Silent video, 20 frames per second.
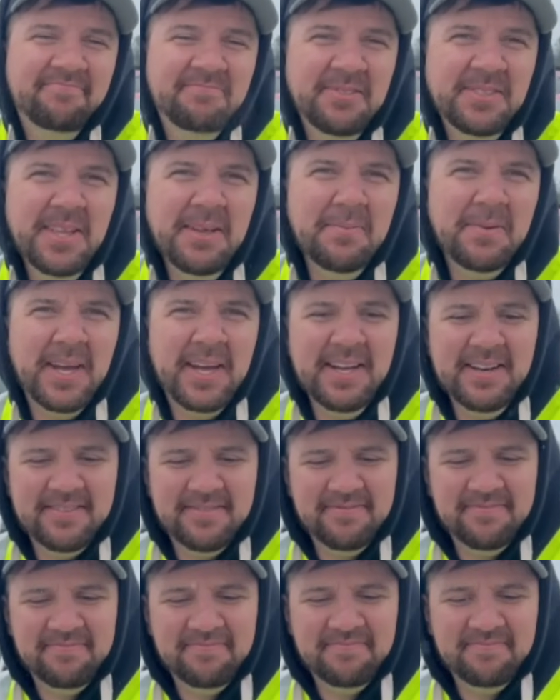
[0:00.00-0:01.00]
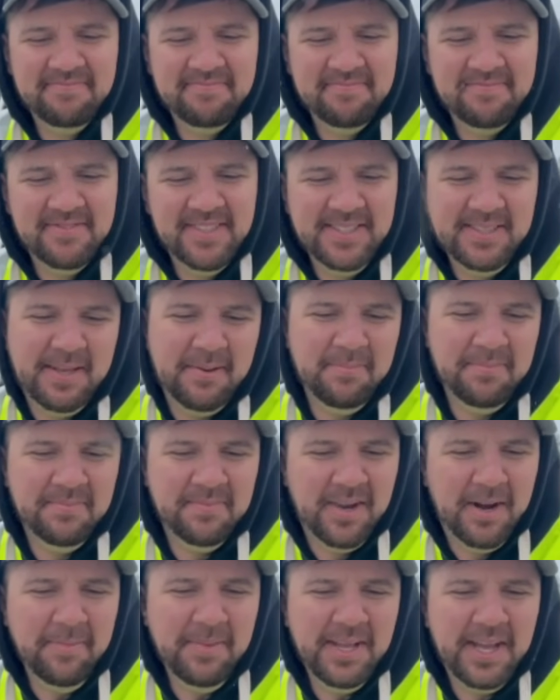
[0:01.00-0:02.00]
It's not bad.
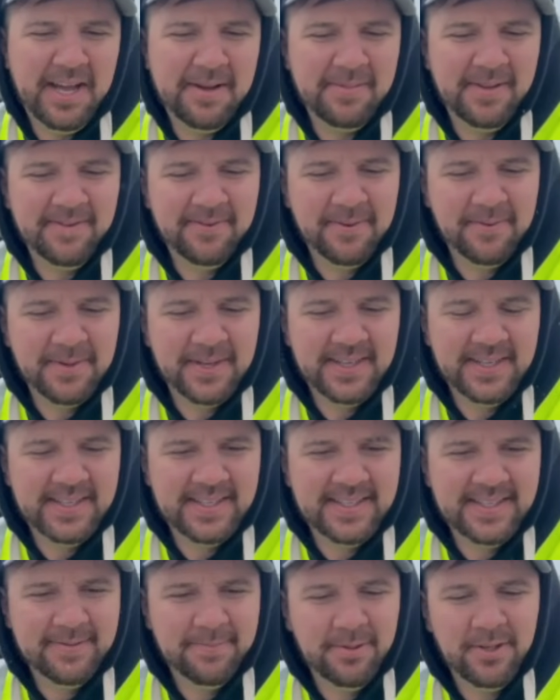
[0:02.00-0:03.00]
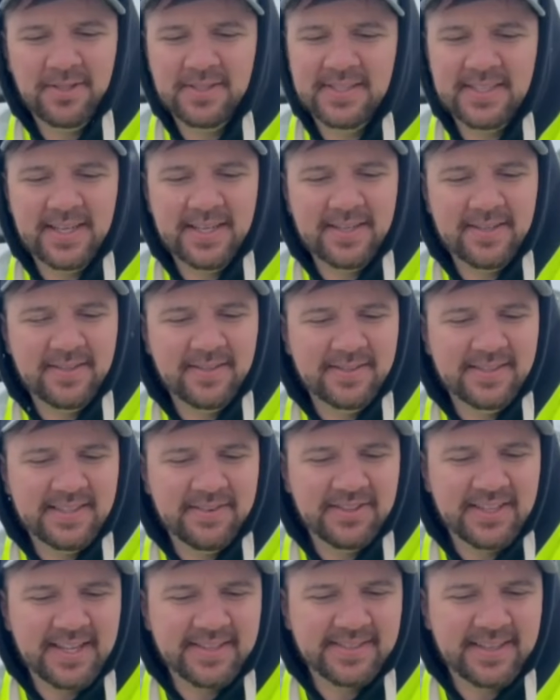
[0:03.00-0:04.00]
I'll be happy if we win it. Pure sale,
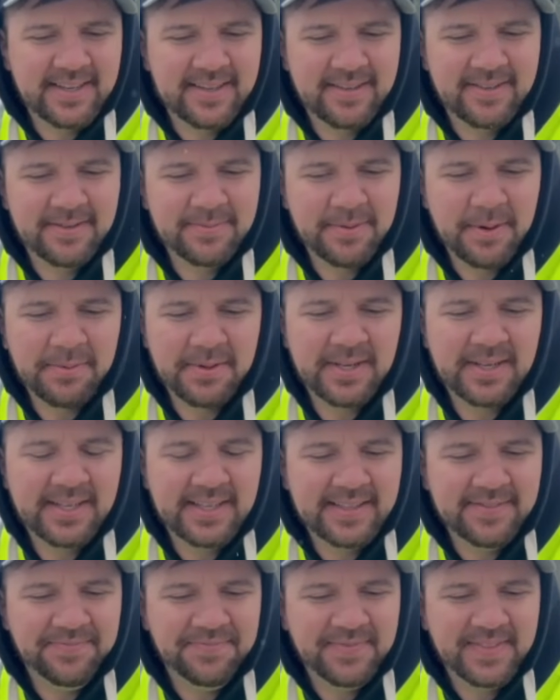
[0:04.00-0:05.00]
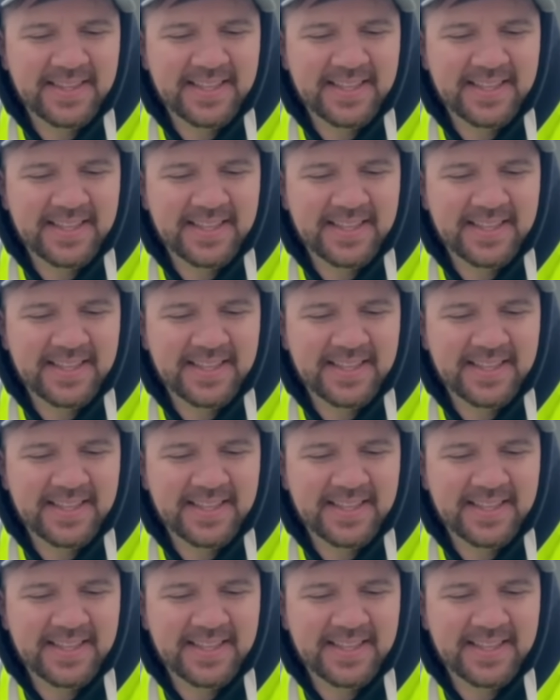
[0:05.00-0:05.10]
7,900. Probably going to get